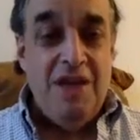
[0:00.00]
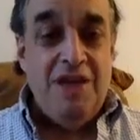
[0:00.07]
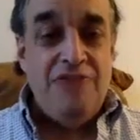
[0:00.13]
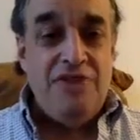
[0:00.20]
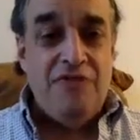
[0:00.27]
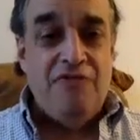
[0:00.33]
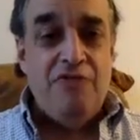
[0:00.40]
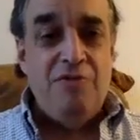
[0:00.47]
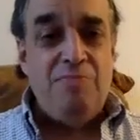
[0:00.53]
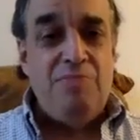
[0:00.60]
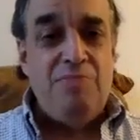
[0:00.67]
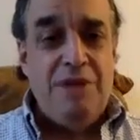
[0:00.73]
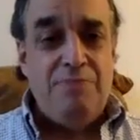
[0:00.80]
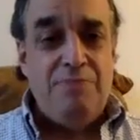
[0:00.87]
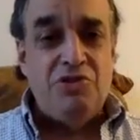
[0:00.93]
different
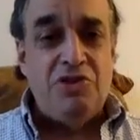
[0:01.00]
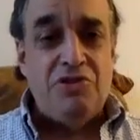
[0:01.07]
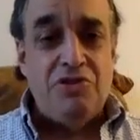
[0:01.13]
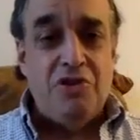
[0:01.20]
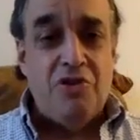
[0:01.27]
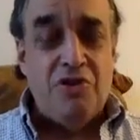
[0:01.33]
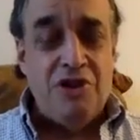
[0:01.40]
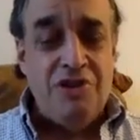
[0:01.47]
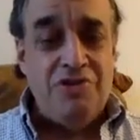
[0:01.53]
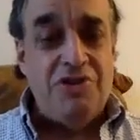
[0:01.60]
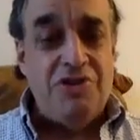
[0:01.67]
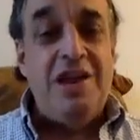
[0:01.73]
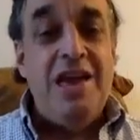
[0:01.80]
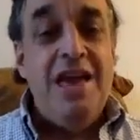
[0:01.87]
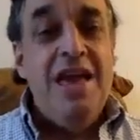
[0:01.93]
people and authorities,
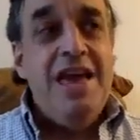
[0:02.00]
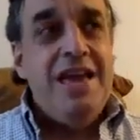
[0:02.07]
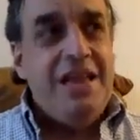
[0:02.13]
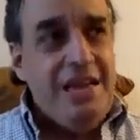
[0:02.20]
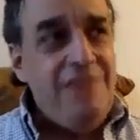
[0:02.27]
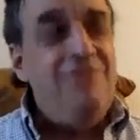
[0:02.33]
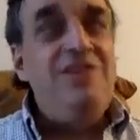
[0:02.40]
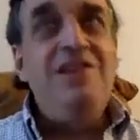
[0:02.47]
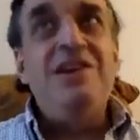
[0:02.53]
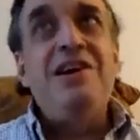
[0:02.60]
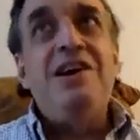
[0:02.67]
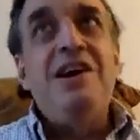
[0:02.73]
and even